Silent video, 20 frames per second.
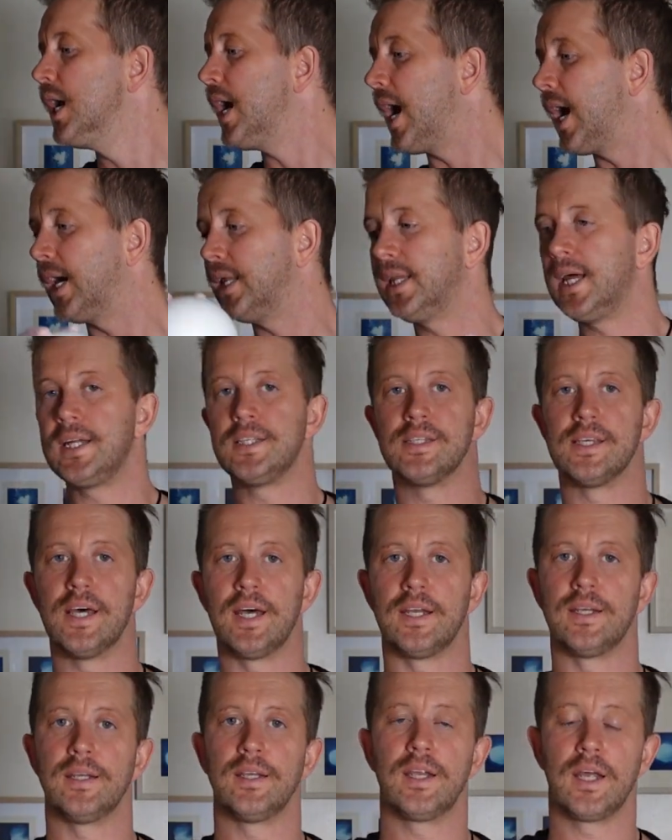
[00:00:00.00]
And that's
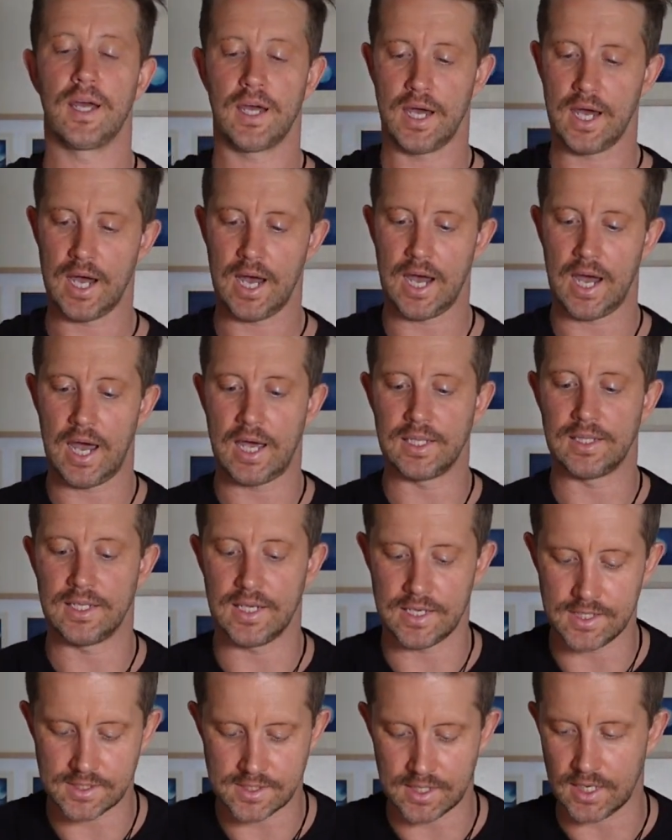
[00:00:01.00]
it. And
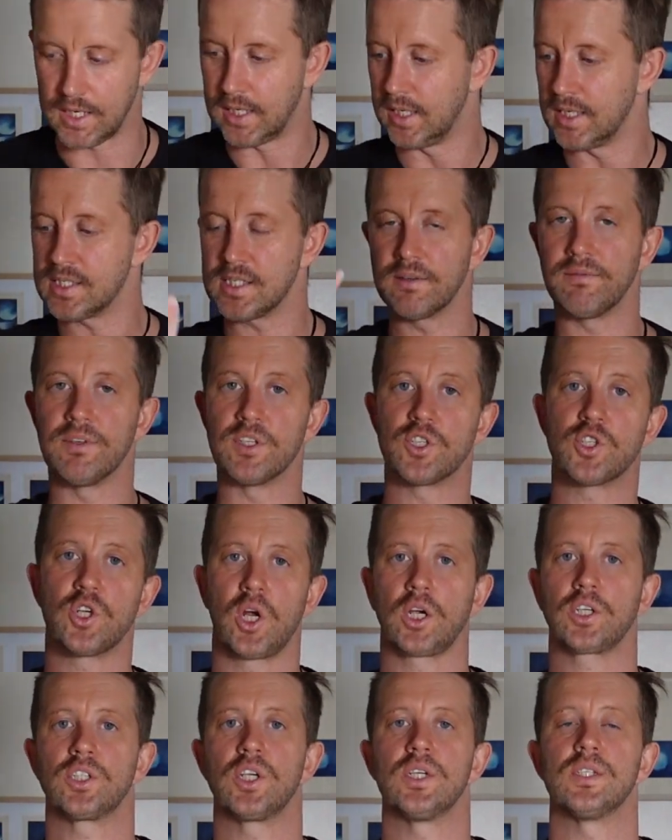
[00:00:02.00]
there's a list of
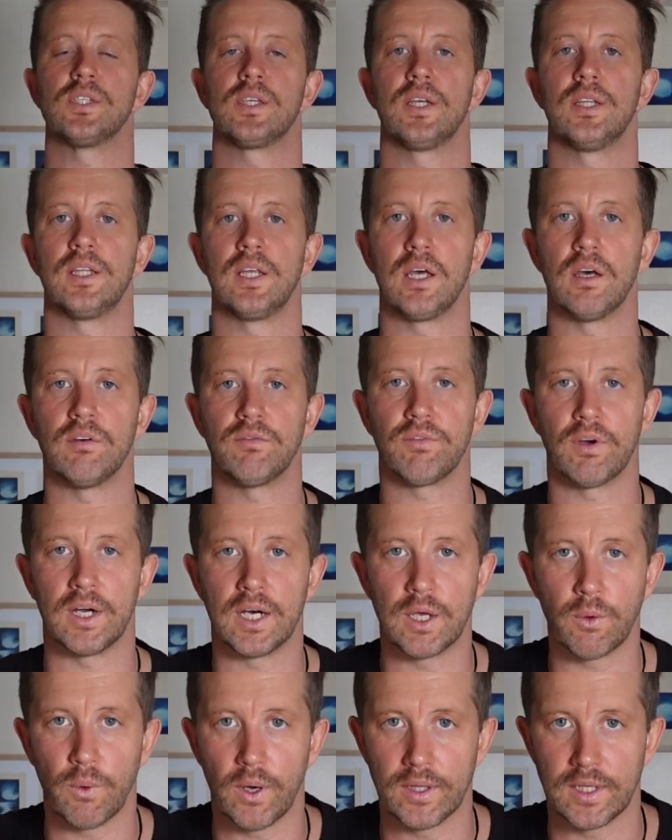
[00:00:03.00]
instructions in there for
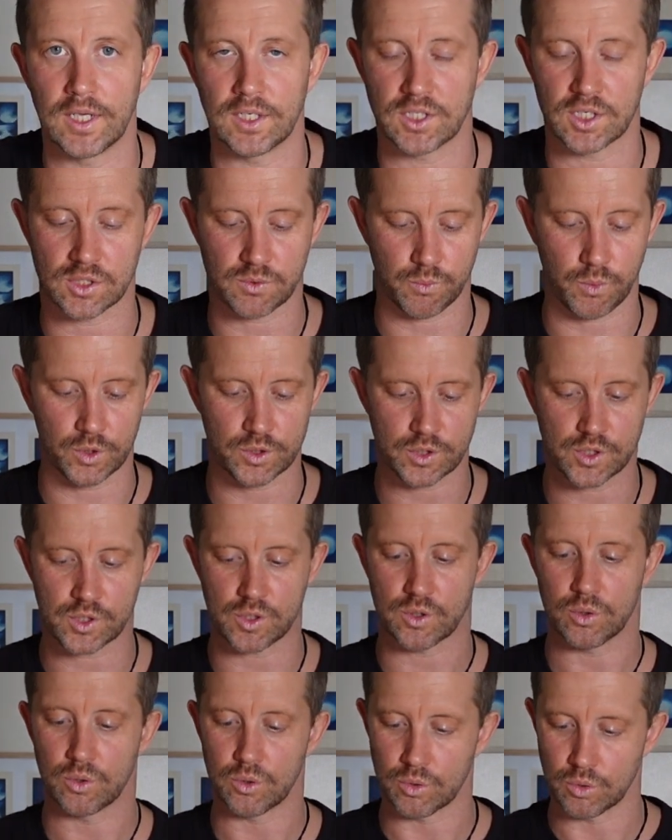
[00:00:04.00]
anyone that just wants
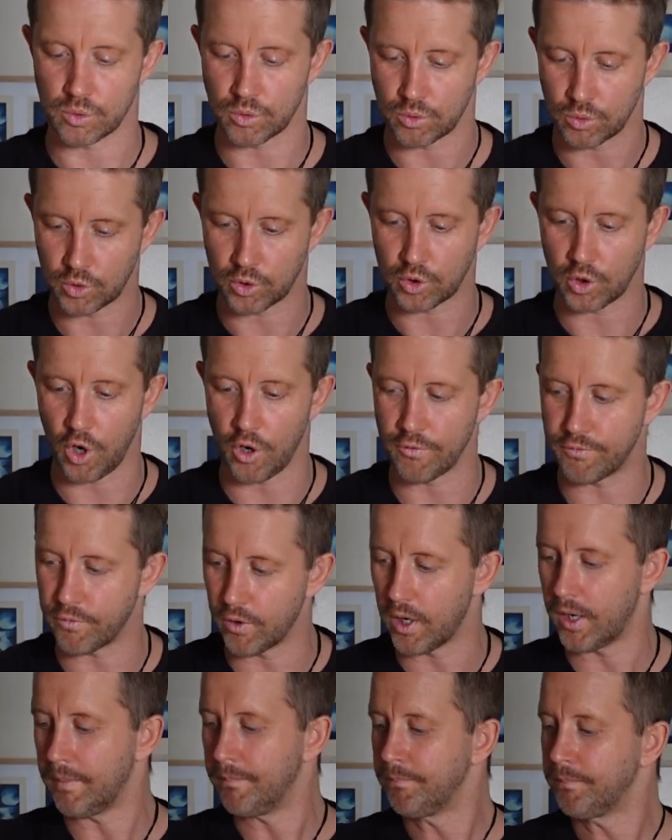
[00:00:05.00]
to go
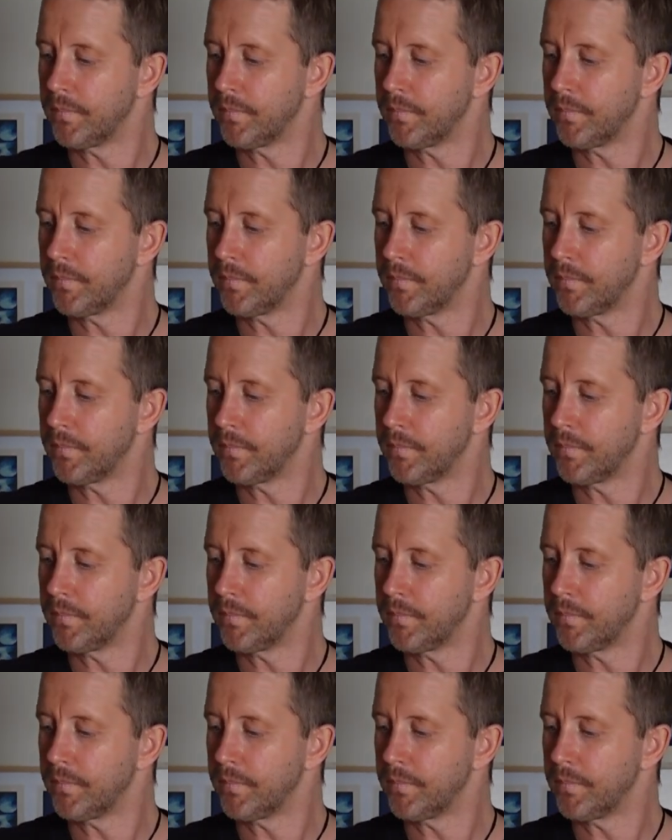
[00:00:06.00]
for it.